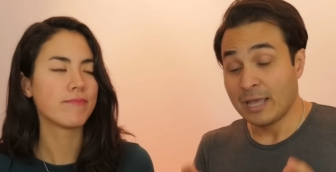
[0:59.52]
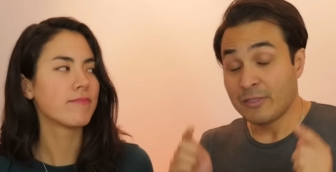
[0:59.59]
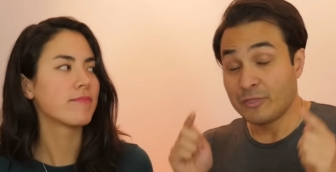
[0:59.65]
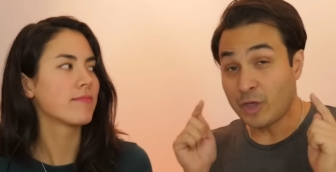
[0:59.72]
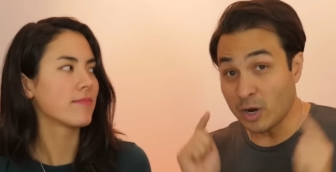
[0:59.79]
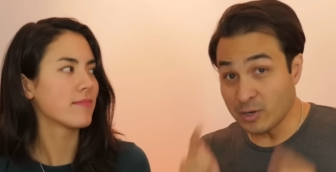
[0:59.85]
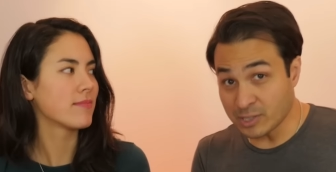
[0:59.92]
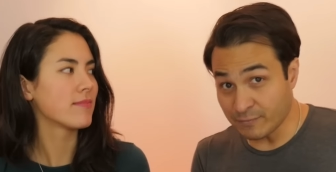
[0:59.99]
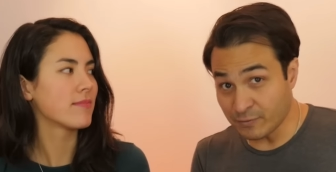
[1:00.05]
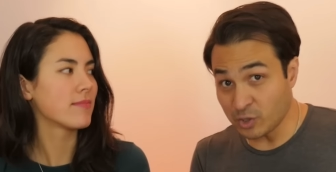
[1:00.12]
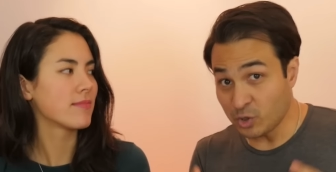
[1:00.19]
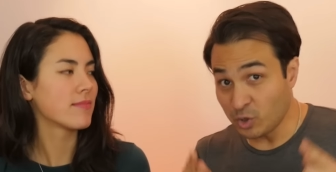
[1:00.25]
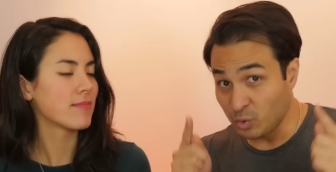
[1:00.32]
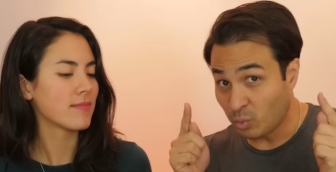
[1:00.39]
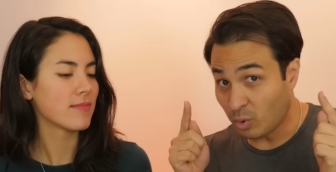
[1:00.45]
Speaker 1: those of you
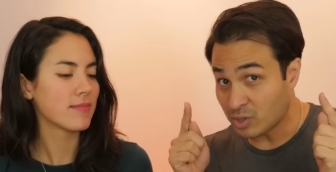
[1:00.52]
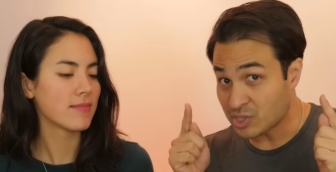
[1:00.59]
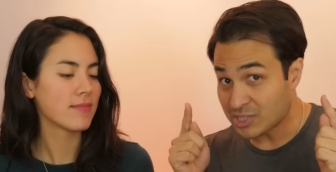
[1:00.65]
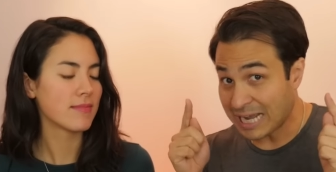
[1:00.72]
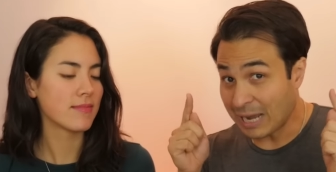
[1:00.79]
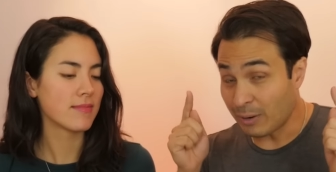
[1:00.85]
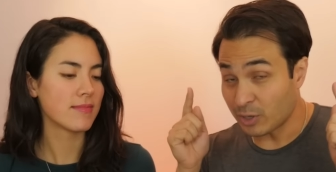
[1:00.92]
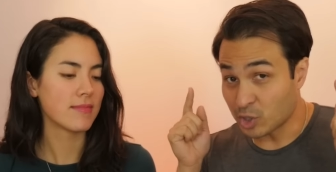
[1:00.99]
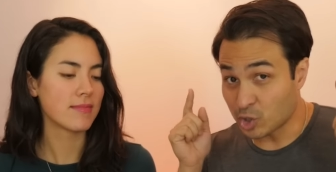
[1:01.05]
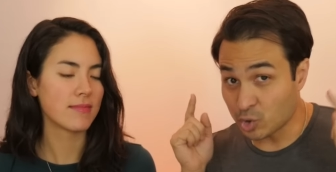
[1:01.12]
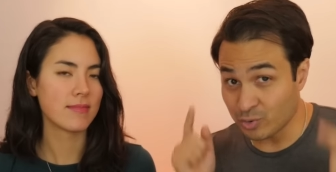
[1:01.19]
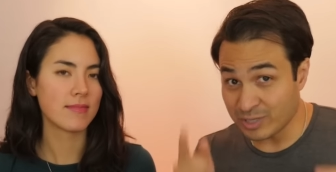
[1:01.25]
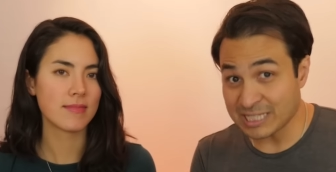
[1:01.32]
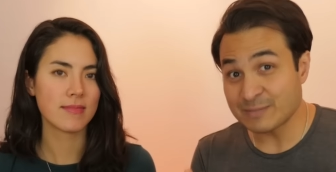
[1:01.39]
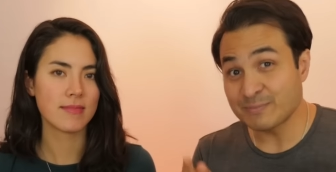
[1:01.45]
who watched our
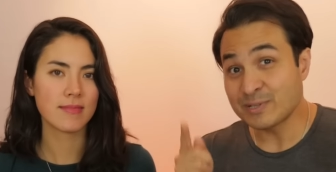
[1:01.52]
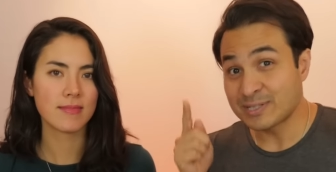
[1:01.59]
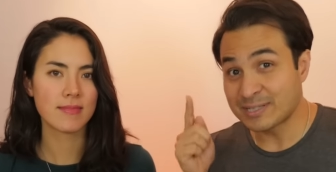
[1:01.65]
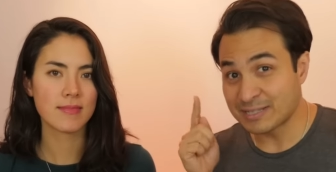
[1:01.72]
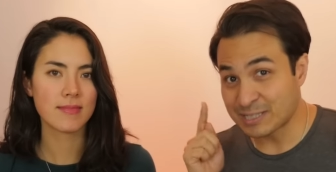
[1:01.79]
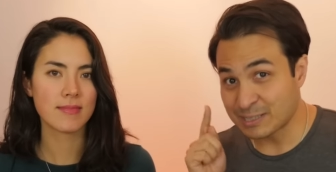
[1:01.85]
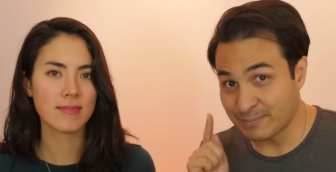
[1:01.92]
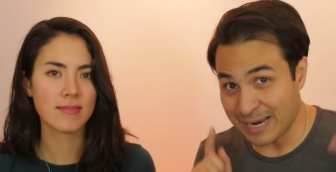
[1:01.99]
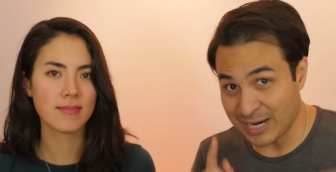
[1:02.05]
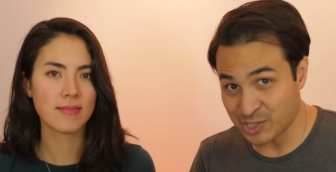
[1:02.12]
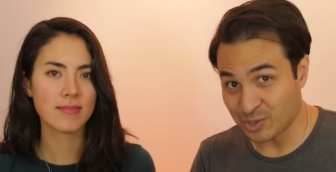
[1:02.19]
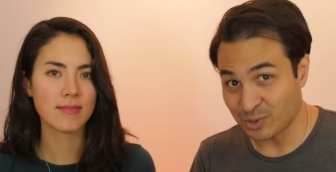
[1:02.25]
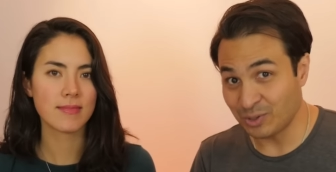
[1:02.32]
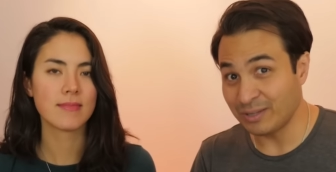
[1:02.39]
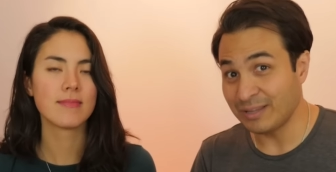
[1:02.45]
Christmas
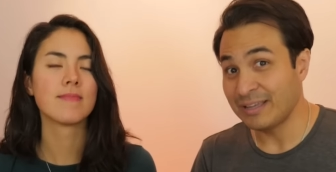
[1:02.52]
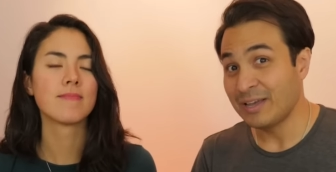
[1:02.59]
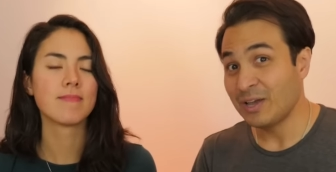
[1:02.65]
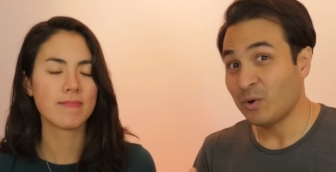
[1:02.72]
special,